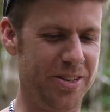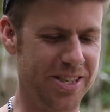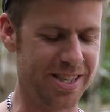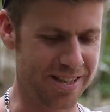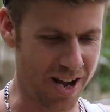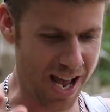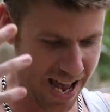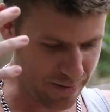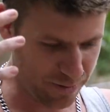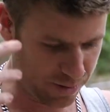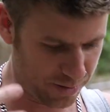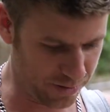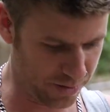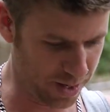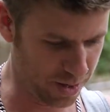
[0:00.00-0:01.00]
It's just like
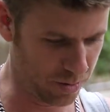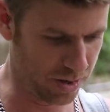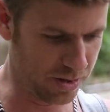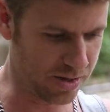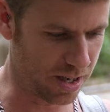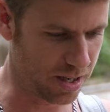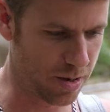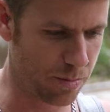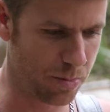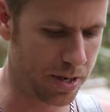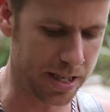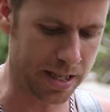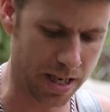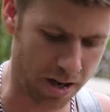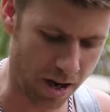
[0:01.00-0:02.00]
everything was
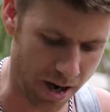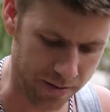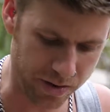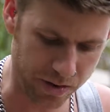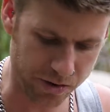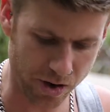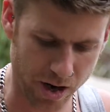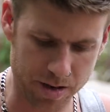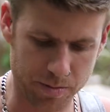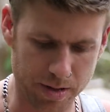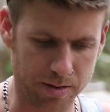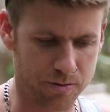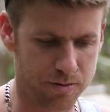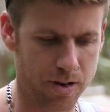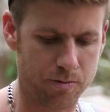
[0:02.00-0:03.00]
completely alive inside of
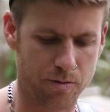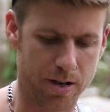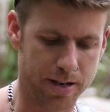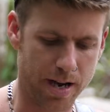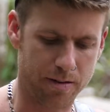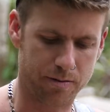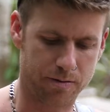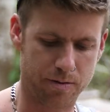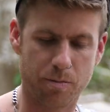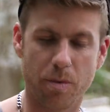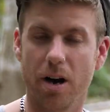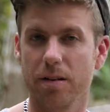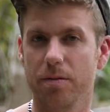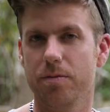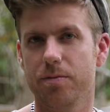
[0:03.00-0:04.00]
me, right down from
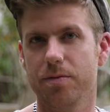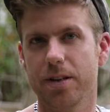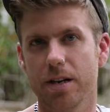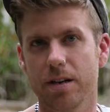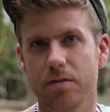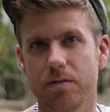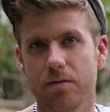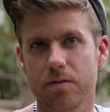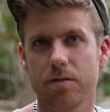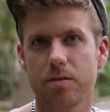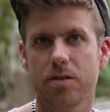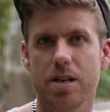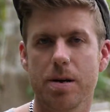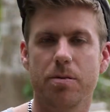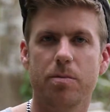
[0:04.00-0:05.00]
the
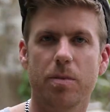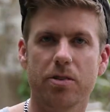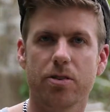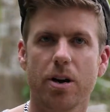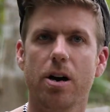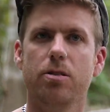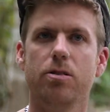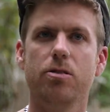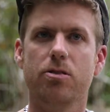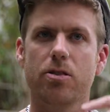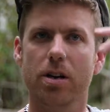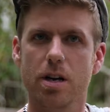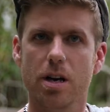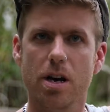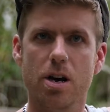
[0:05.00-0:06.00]
tip of my toes
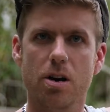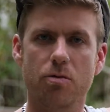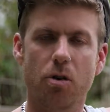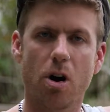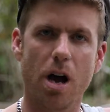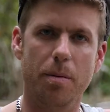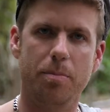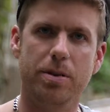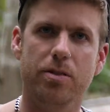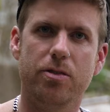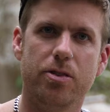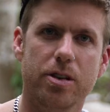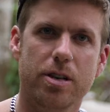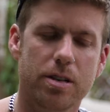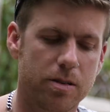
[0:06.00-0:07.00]
right up
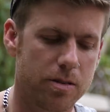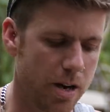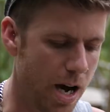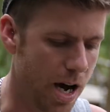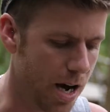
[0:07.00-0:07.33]
into